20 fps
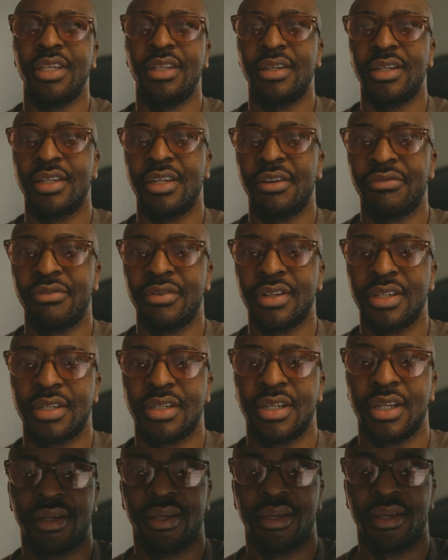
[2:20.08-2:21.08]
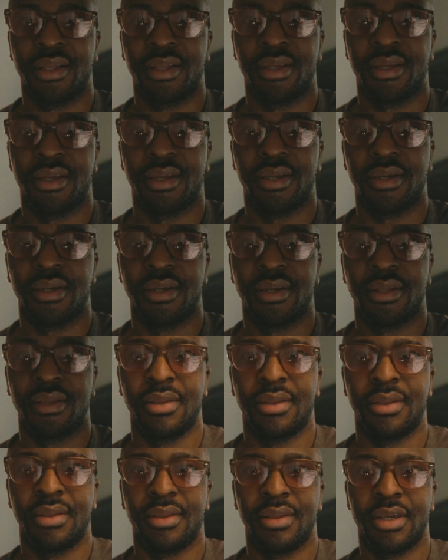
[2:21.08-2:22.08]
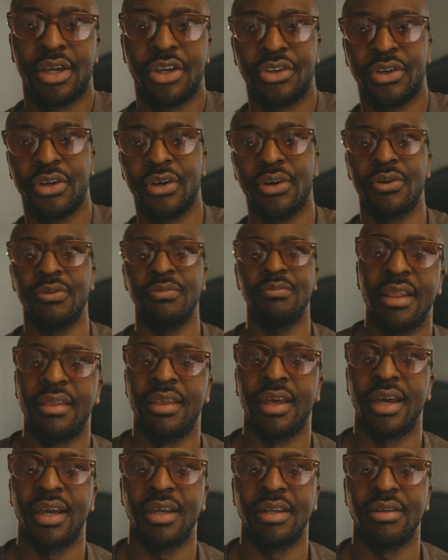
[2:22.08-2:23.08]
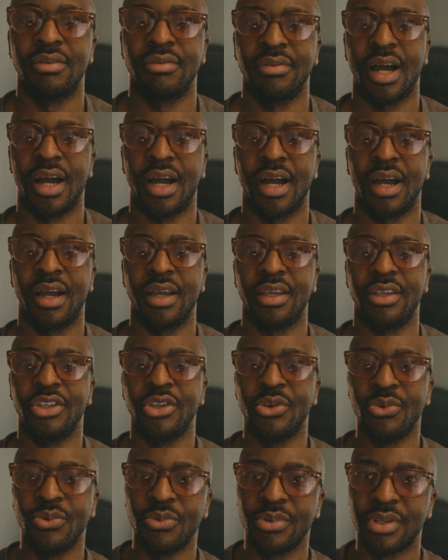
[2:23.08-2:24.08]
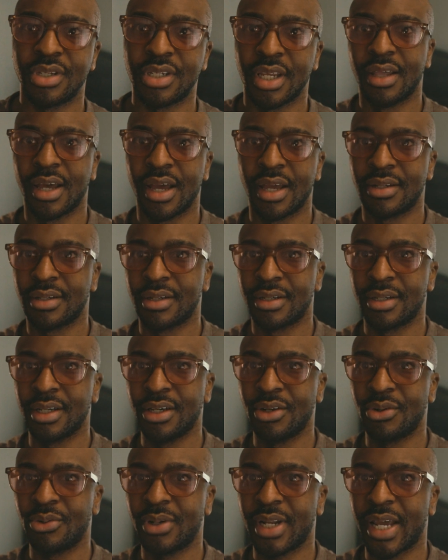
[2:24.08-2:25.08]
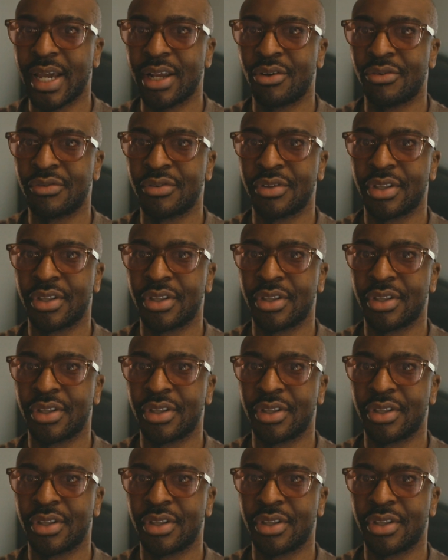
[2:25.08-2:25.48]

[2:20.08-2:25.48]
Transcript: the difference. And there you go. Then I use that little light over